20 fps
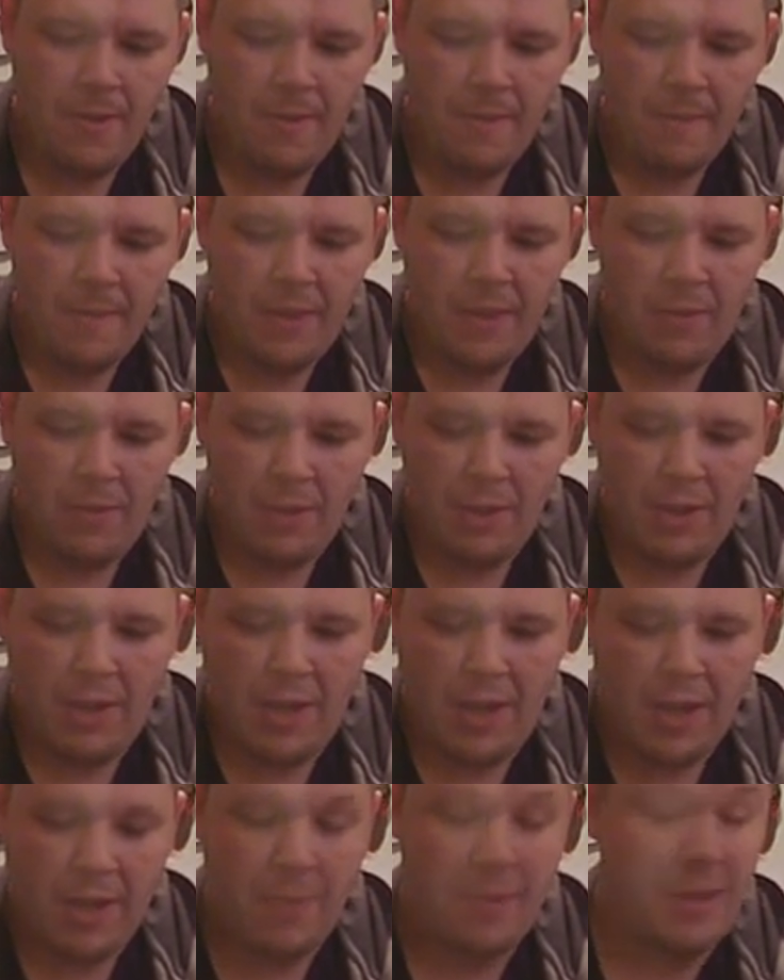and they really
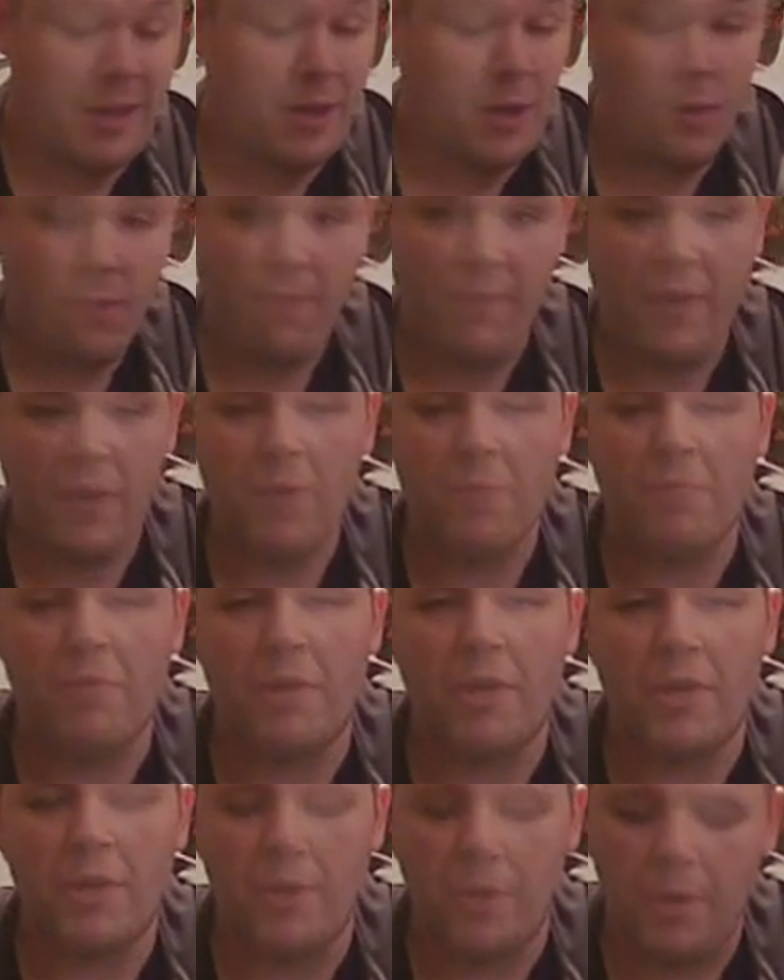like them, and they do feel pretty
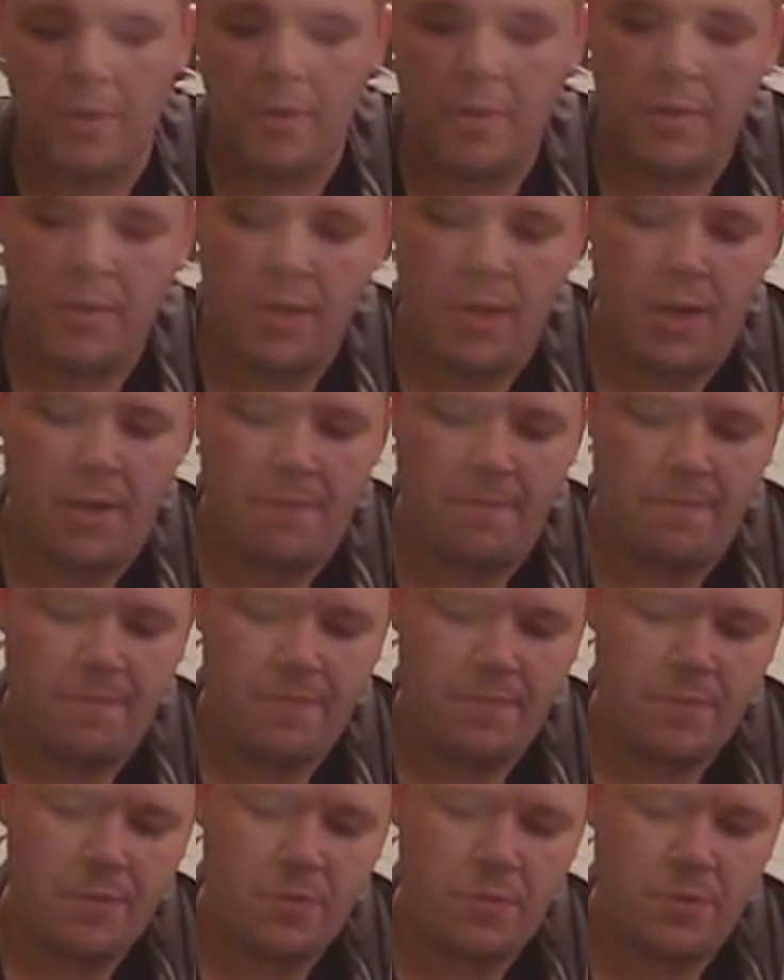good.
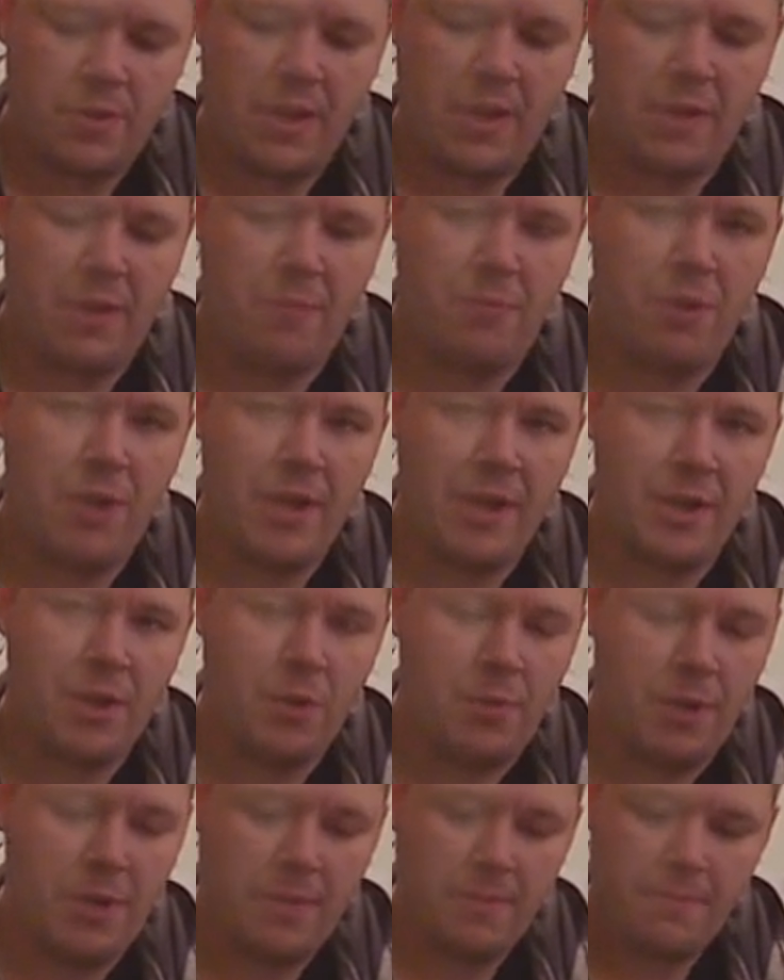We'll see how they play in a little
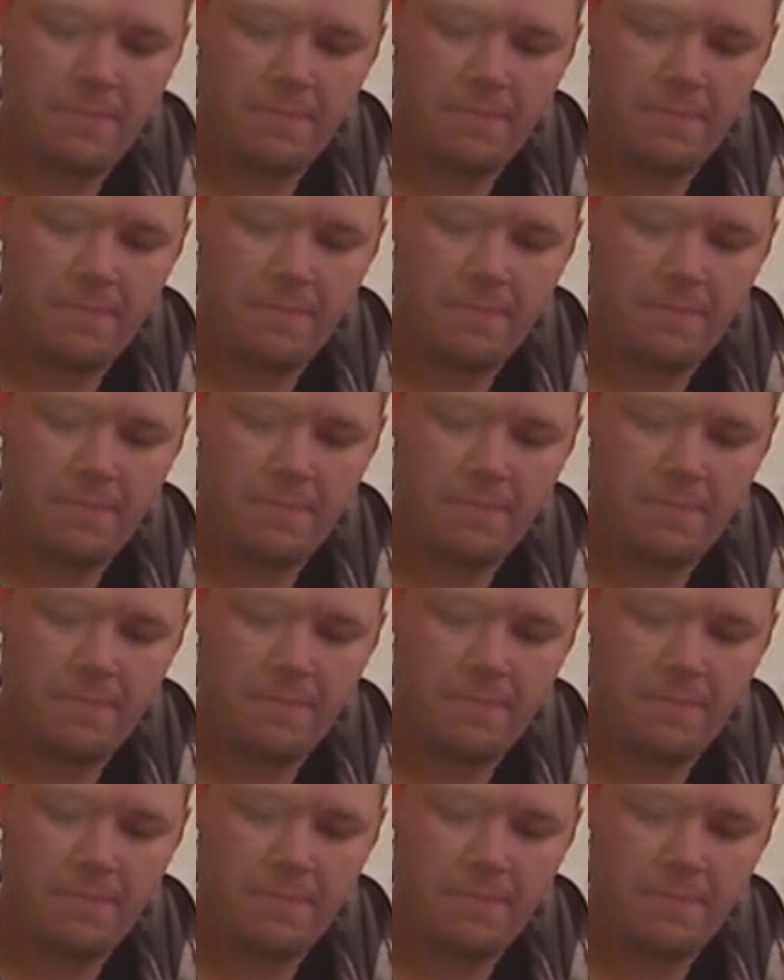bit.